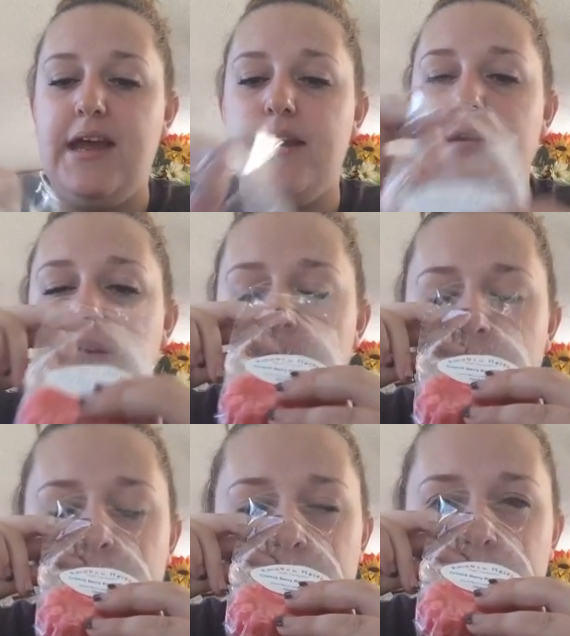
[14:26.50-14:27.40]
And
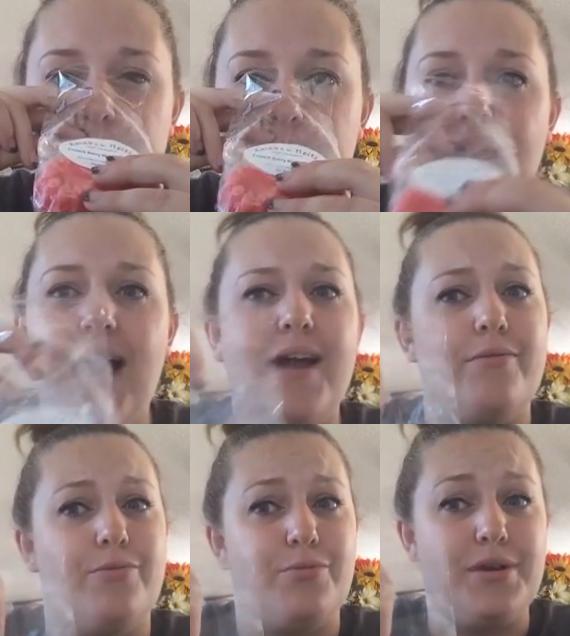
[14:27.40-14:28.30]
I
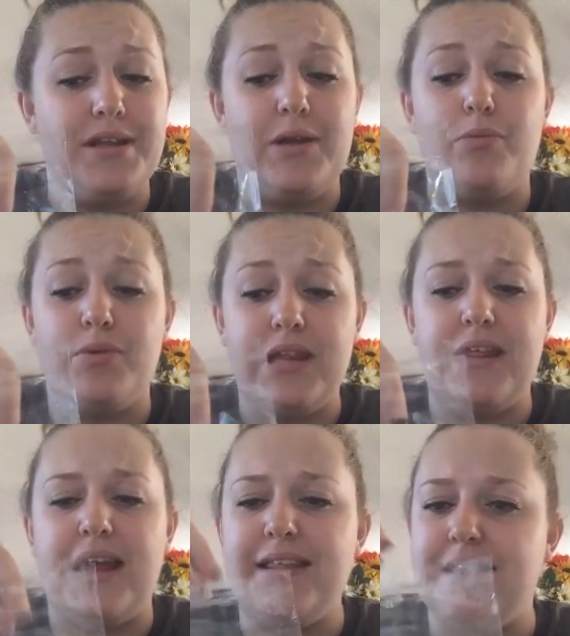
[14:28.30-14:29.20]
really,
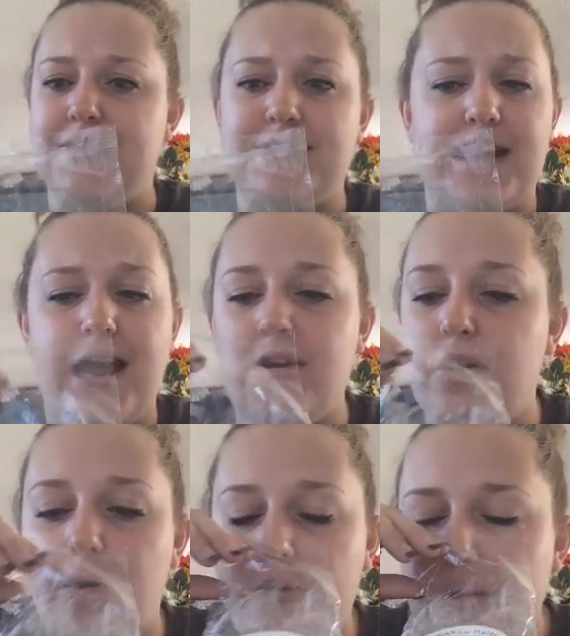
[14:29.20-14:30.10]
really like this. Like, I don't
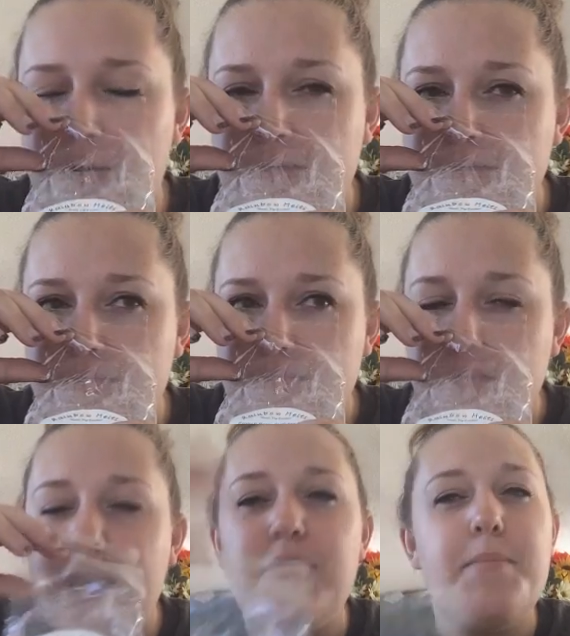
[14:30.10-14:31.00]
know.
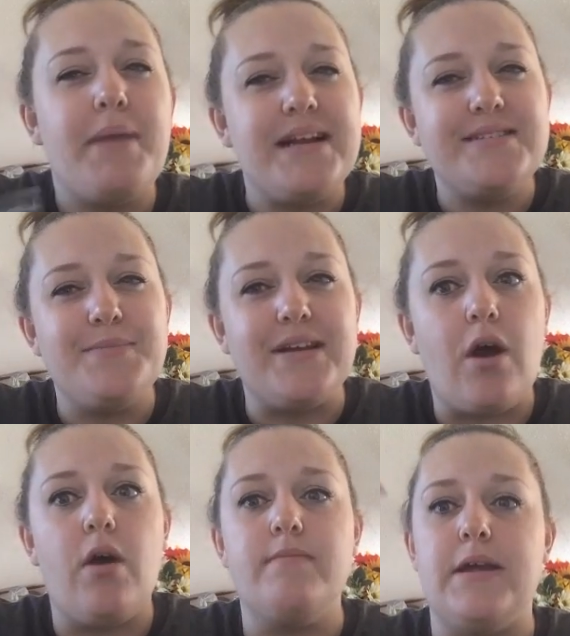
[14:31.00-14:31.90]
It reminds me
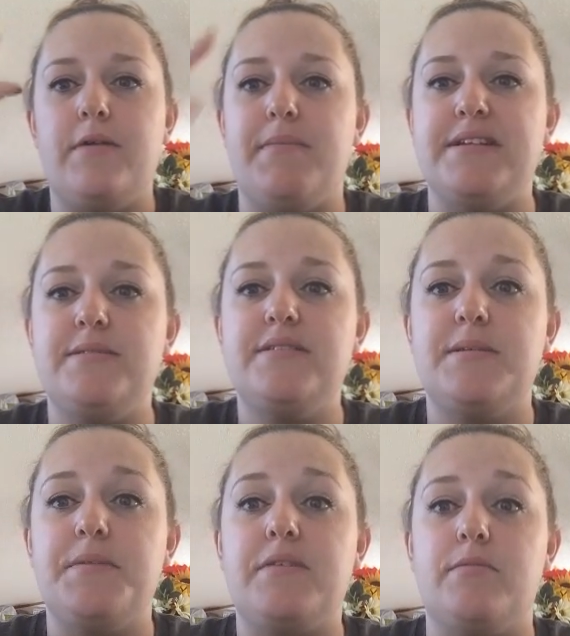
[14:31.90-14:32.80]
of
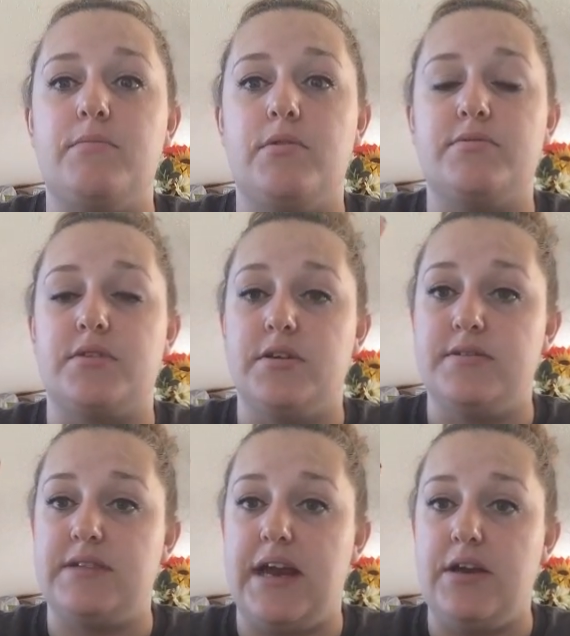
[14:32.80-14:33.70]
something from Rose
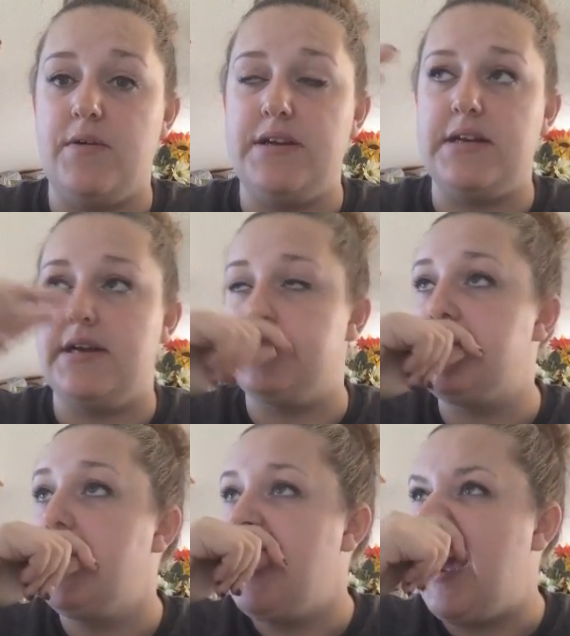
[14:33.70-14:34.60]
Girls. I know it
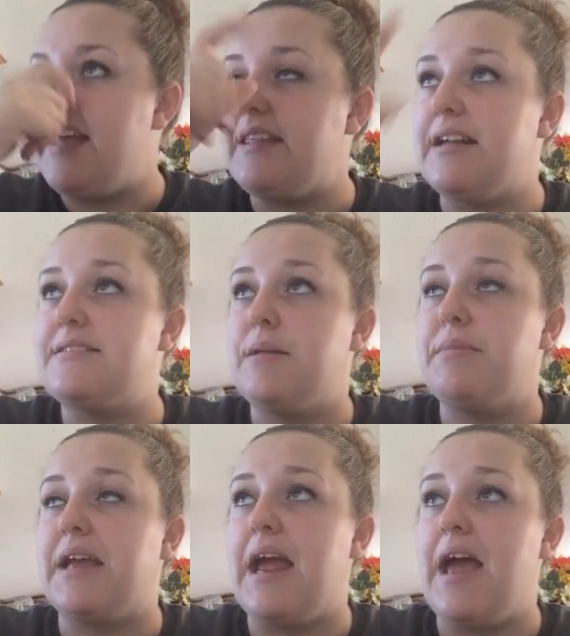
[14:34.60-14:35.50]
does. I think it's
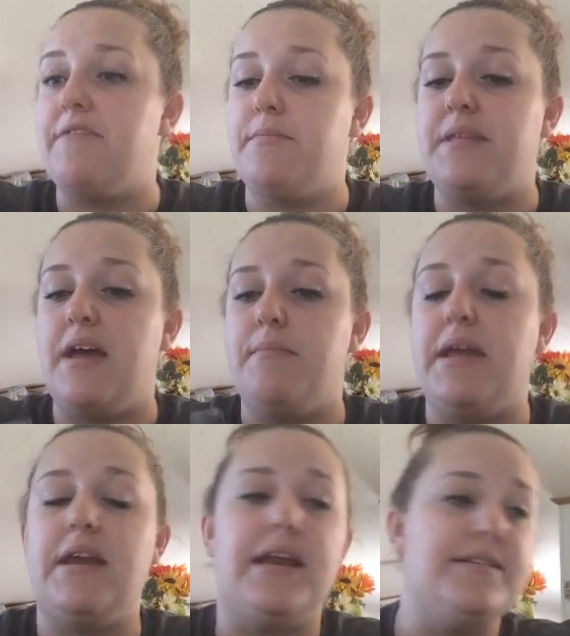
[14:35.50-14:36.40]
something I had from them
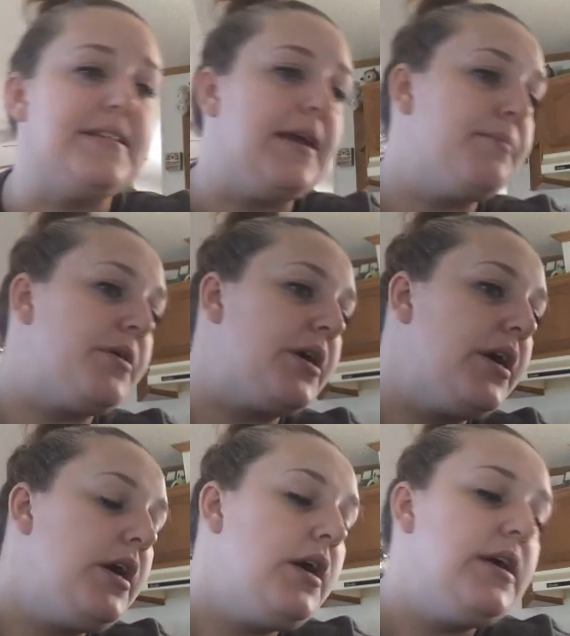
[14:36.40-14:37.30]
in a sampler.
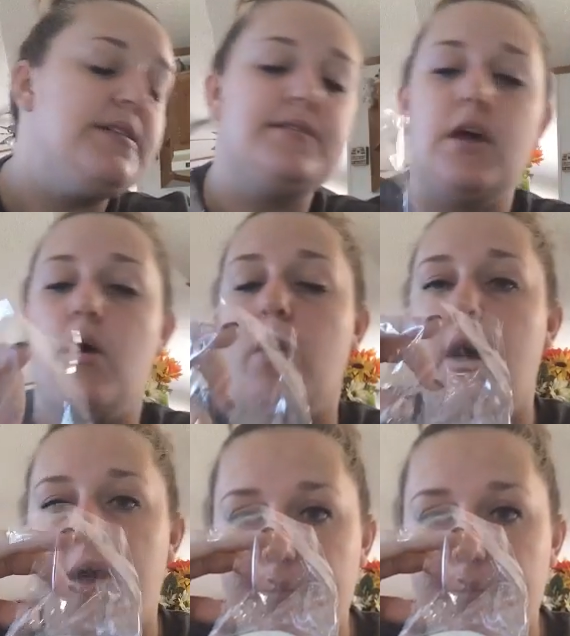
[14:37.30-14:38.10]
So,